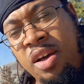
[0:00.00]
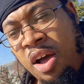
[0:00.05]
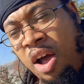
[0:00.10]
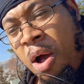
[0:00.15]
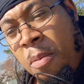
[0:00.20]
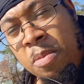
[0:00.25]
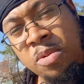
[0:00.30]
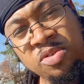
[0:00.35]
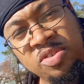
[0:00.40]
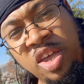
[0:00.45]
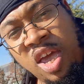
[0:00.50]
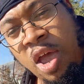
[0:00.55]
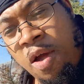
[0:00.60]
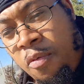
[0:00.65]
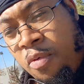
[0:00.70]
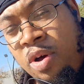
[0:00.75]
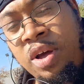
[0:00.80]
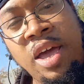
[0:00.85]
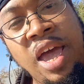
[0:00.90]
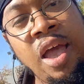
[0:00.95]
almost
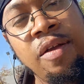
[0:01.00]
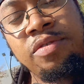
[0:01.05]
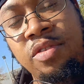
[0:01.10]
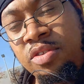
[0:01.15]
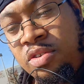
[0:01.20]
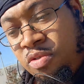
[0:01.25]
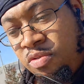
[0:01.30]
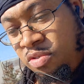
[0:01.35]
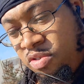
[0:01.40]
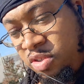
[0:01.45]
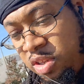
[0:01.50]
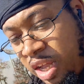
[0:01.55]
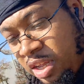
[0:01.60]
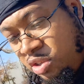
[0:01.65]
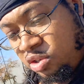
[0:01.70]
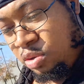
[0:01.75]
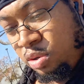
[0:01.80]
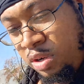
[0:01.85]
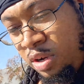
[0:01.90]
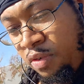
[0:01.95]
at well afternoon it's like
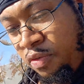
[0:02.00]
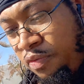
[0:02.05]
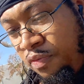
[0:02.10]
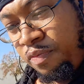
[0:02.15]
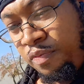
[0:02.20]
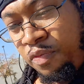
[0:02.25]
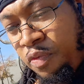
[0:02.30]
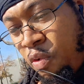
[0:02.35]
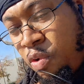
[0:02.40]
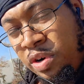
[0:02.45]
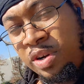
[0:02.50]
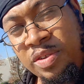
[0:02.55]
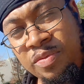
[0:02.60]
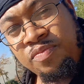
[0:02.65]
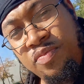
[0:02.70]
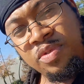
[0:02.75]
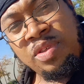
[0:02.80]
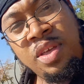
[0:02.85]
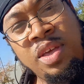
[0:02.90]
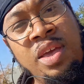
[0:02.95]
12:40
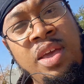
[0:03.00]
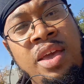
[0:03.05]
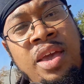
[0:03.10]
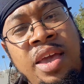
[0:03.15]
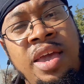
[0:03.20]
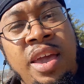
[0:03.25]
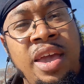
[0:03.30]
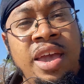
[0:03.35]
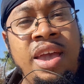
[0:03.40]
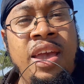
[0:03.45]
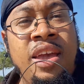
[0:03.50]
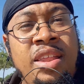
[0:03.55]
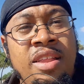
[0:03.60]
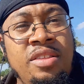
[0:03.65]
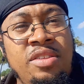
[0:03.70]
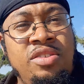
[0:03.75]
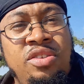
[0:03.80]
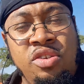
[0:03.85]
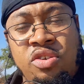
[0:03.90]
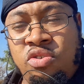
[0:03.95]
headed
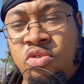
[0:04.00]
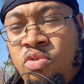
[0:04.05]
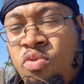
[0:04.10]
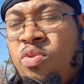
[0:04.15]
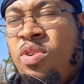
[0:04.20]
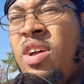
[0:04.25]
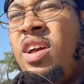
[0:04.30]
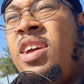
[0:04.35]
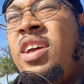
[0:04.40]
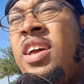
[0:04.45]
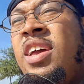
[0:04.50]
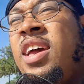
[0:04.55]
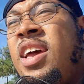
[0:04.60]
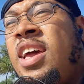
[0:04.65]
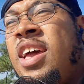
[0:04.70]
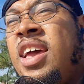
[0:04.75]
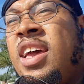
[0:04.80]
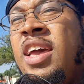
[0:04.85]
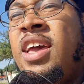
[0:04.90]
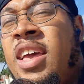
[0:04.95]
to
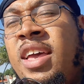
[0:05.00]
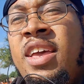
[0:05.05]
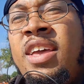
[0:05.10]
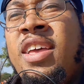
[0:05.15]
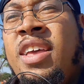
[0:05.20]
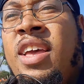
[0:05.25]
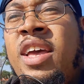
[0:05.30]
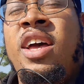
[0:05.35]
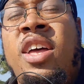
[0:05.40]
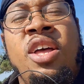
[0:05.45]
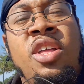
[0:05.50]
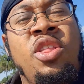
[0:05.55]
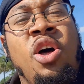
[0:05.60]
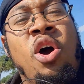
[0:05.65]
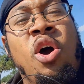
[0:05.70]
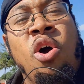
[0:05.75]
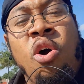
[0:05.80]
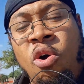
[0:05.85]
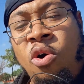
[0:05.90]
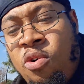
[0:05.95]

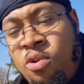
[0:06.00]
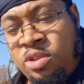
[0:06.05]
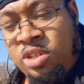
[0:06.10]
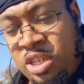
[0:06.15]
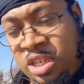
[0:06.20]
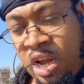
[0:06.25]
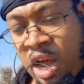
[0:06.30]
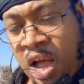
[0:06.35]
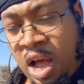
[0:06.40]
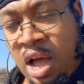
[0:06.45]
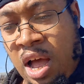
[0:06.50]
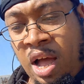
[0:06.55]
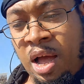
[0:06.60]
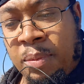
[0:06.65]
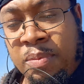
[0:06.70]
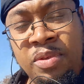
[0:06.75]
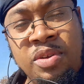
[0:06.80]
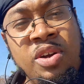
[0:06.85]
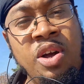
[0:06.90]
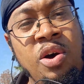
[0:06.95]
the old
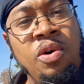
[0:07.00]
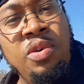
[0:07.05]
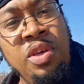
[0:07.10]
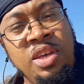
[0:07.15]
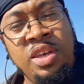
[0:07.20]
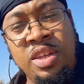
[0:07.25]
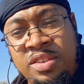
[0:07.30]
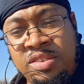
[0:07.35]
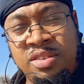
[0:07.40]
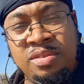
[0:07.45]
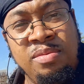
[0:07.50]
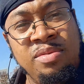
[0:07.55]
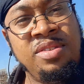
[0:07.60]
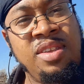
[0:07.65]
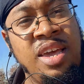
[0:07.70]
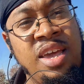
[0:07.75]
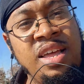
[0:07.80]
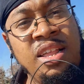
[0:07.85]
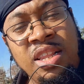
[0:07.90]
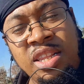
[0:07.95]
job to go hit some
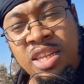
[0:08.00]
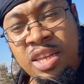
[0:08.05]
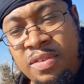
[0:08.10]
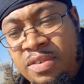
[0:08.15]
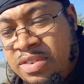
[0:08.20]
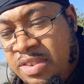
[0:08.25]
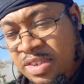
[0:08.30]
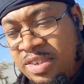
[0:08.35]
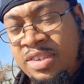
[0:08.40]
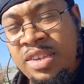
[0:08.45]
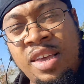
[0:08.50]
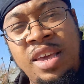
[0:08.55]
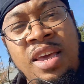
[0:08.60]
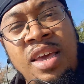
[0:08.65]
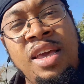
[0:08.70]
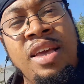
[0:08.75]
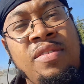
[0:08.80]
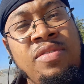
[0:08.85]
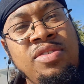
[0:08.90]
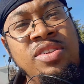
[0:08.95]
deadlifts
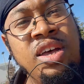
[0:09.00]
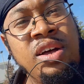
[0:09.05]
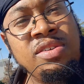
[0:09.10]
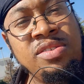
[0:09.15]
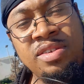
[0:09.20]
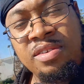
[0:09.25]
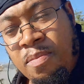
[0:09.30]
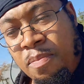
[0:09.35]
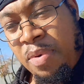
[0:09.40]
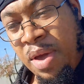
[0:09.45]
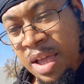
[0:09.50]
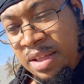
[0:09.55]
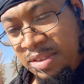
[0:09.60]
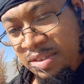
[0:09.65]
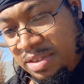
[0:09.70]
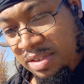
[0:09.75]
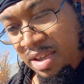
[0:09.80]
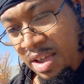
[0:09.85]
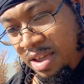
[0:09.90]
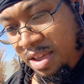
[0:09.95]
delts, and back
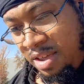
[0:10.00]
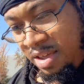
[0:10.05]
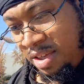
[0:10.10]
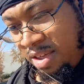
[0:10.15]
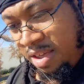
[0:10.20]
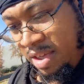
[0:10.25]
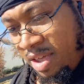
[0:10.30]
today